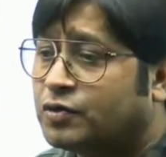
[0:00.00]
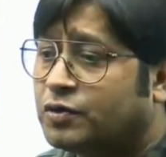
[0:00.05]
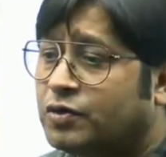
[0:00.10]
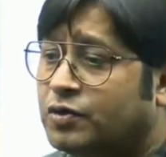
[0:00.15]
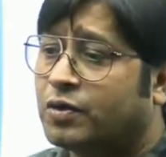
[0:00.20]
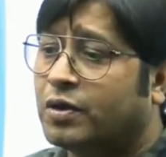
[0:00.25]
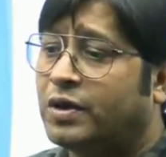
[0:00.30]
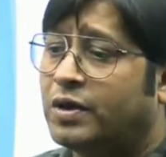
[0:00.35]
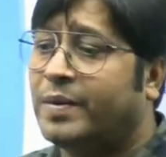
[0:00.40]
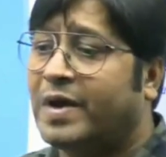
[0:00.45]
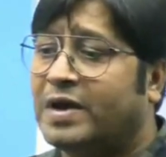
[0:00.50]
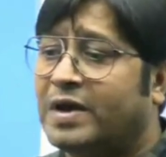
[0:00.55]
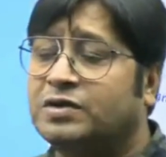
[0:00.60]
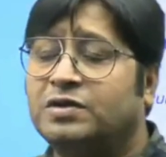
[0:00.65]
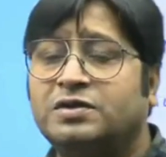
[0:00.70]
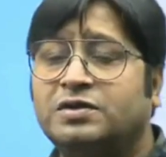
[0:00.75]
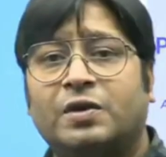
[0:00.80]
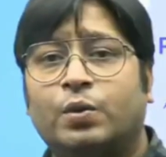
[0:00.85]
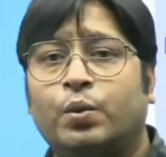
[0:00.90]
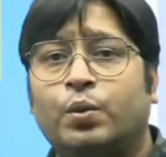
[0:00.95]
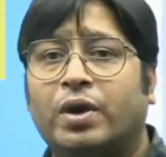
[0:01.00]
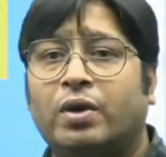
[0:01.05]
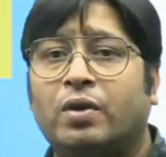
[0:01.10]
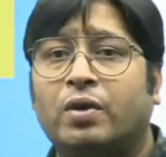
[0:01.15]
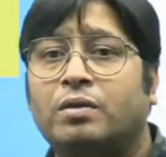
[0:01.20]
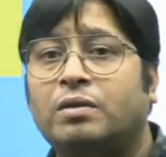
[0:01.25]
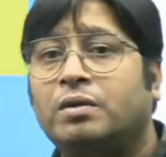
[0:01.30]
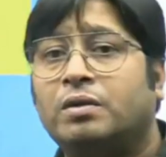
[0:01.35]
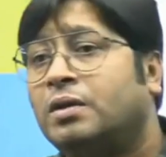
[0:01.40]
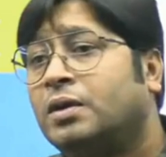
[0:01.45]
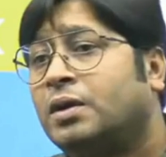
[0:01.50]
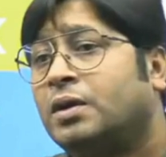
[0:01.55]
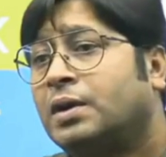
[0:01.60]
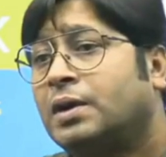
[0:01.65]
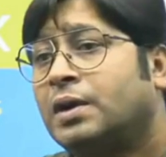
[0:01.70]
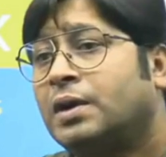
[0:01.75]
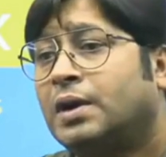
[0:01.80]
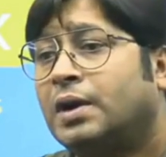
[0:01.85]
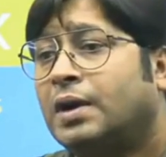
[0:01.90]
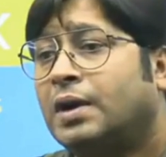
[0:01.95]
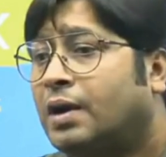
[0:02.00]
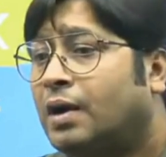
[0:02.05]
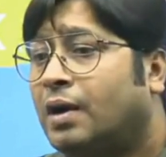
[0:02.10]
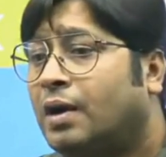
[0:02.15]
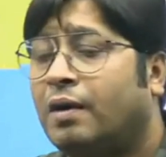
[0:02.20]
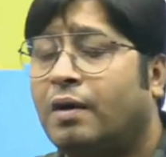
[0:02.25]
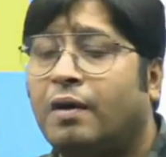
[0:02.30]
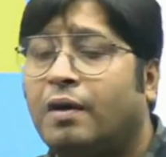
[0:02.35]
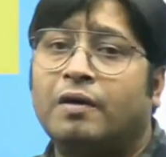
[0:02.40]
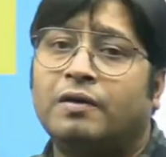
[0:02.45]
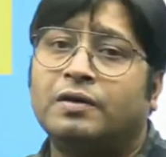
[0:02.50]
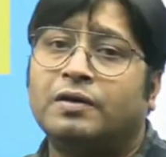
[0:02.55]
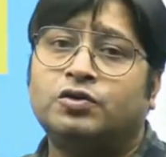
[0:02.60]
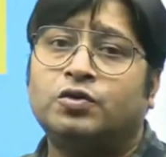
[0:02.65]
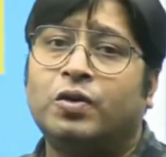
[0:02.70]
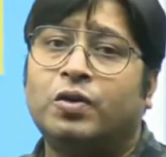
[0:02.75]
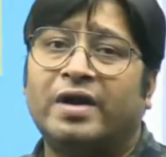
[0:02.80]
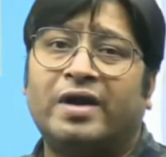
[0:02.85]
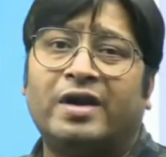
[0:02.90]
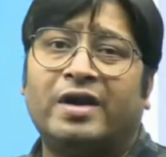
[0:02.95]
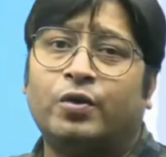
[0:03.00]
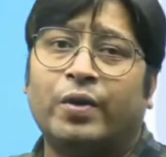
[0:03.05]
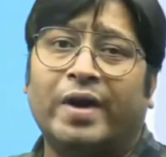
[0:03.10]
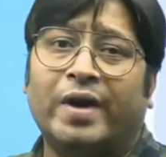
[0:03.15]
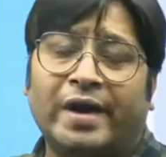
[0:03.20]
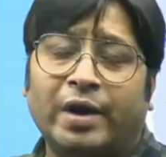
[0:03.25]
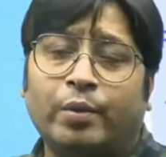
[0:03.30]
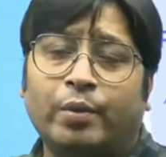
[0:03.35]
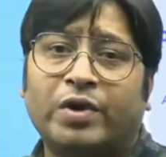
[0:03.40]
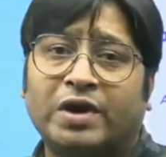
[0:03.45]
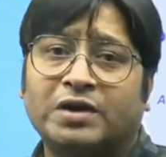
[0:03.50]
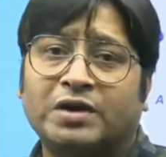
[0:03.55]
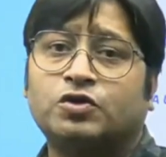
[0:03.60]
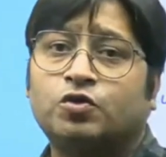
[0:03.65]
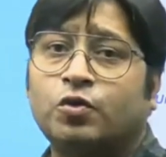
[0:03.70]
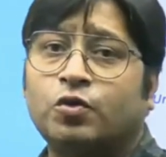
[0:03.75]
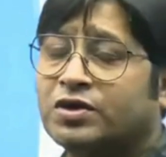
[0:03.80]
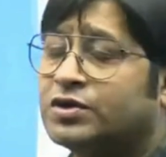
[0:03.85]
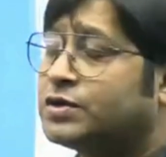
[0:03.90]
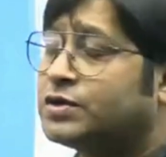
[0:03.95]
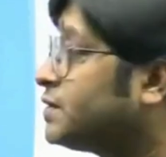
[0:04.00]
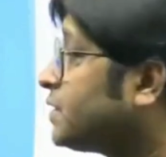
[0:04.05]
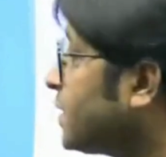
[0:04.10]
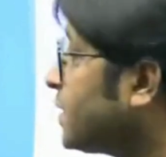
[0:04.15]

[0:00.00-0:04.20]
So you can imagine somewhere around 220 plus questions are